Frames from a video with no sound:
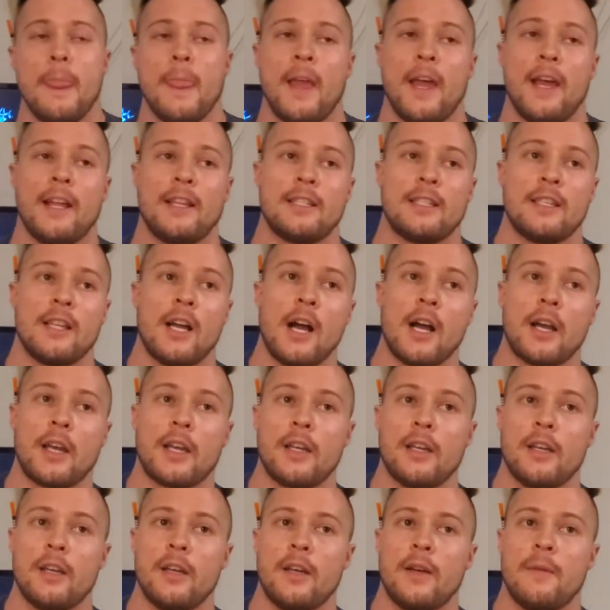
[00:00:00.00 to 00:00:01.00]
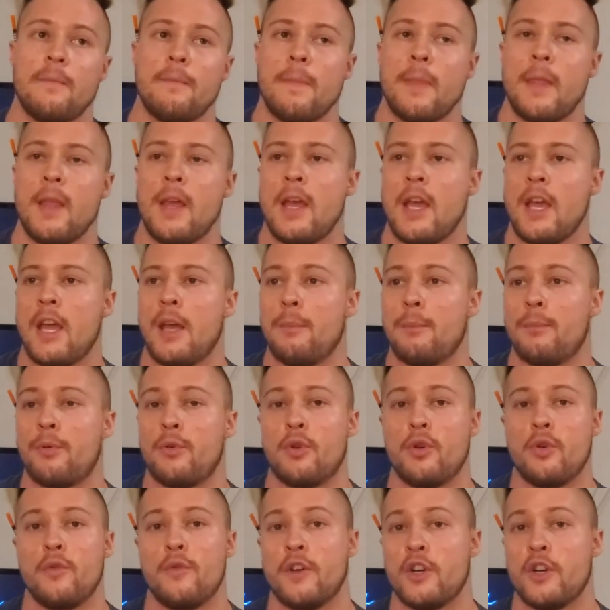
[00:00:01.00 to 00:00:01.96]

It's not going to improve